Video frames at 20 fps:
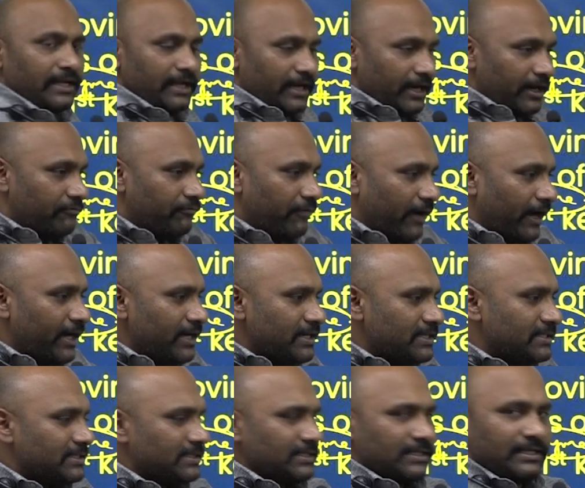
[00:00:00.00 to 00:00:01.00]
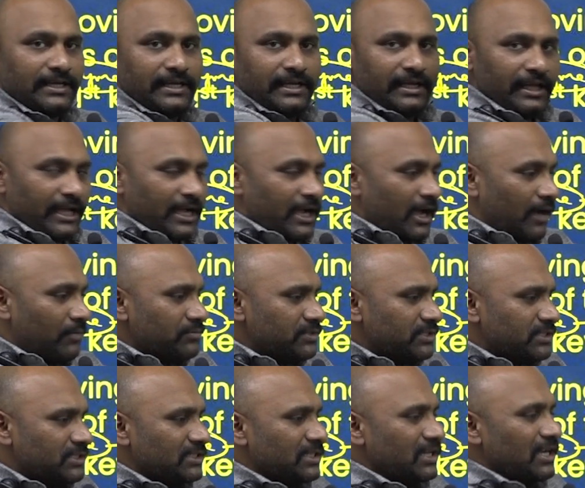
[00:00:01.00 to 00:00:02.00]
It finds, he
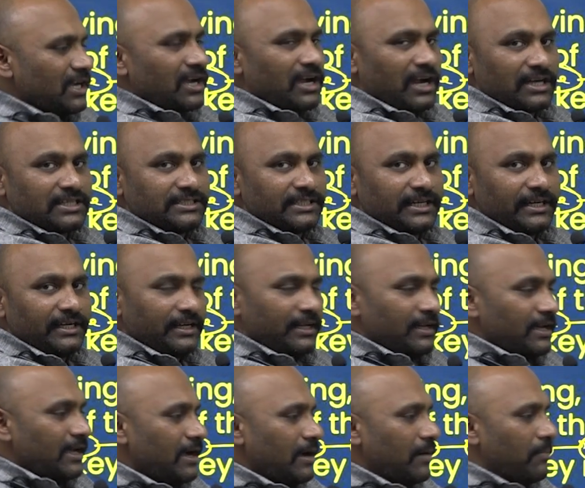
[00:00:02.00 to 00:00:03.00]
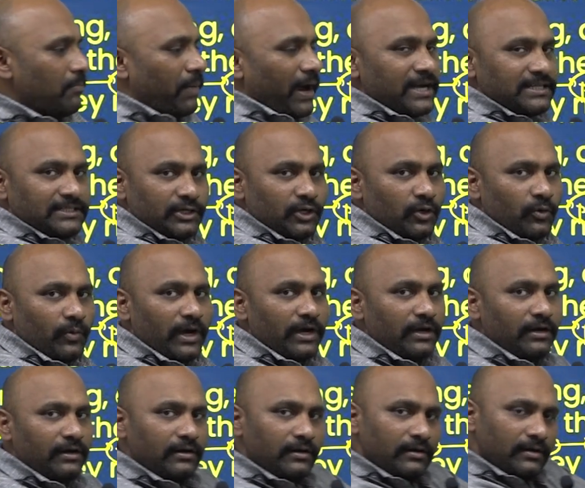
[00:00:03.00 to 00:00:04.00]
comes, cuts it, binds a new one,
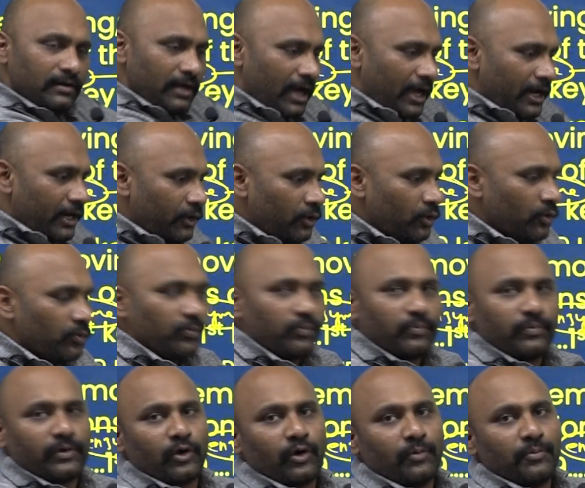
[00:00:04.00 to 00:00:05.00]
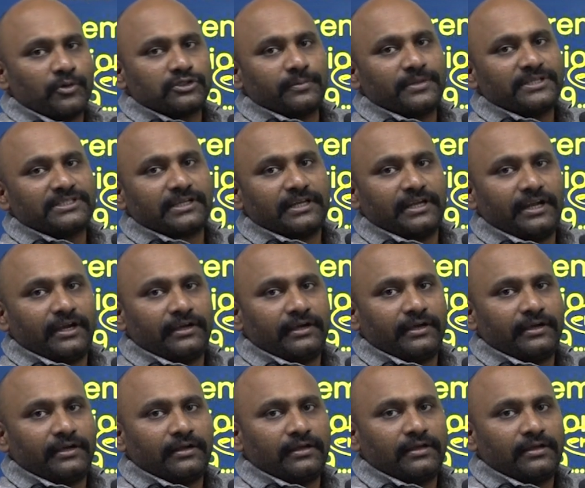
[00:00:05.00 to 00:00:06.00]
and a new chromosome is created.
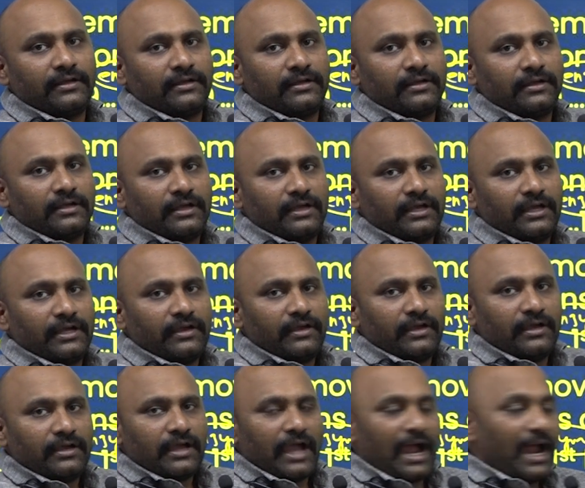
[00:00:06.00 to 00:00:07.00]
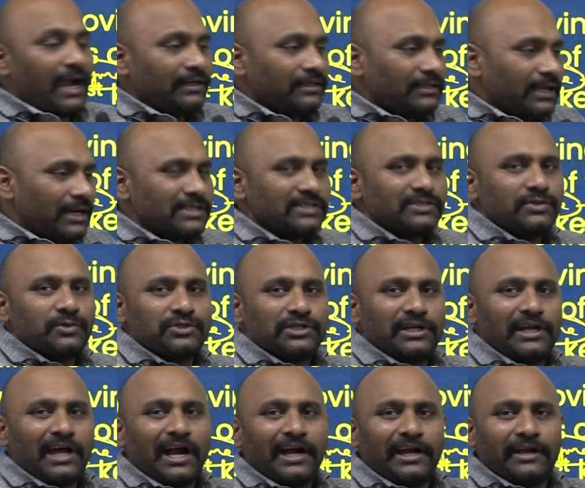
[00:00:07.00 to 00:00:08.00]
And that is usually
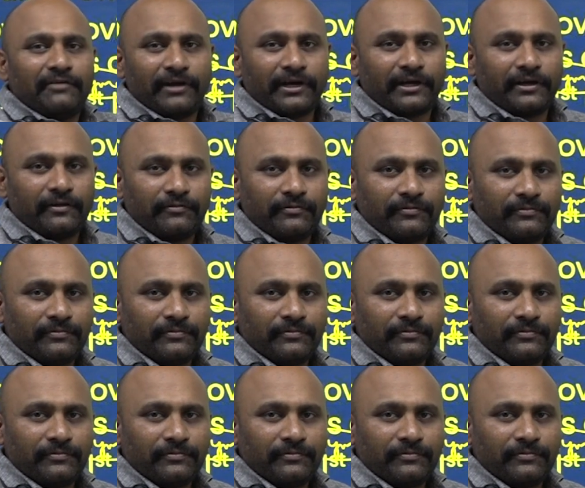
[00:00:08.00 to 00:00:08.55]
undefective.